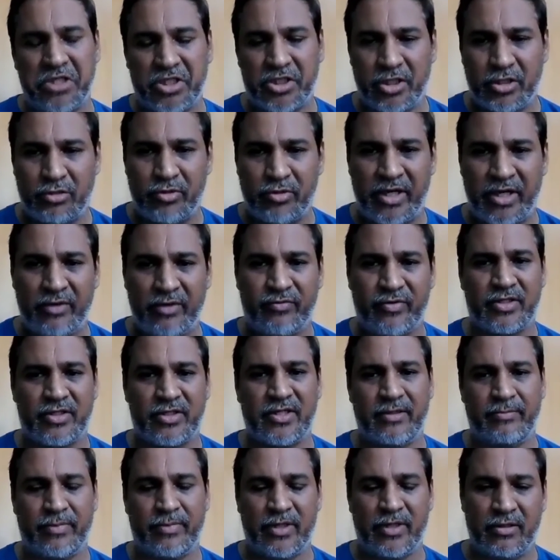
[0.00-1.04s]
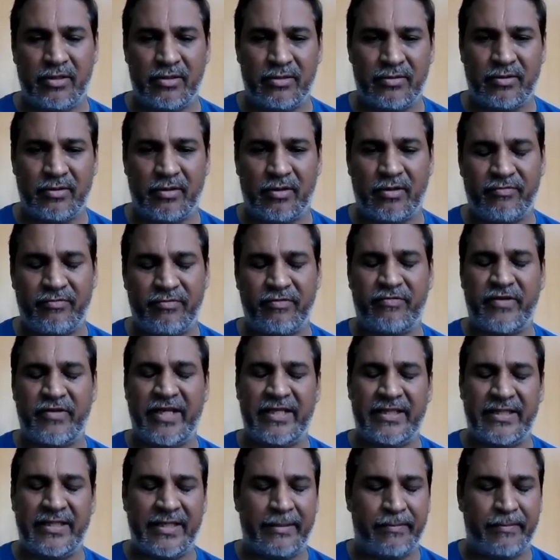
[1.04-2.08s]
let's say, 21st April or
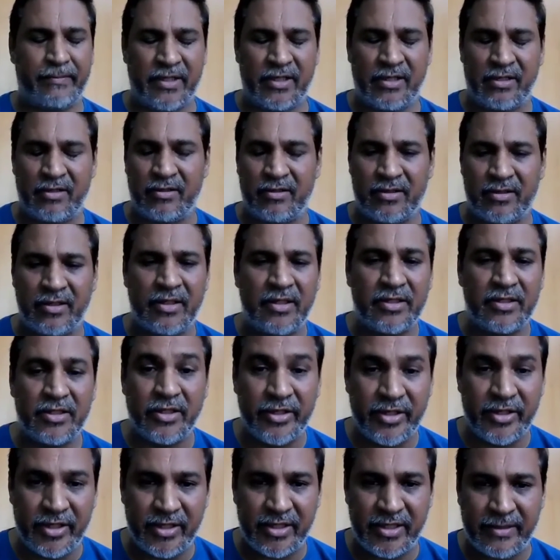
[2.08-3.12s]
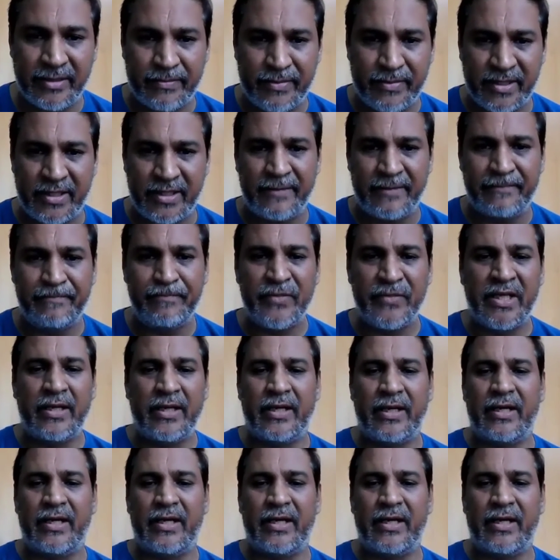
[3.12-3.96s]
15th April or 30th April.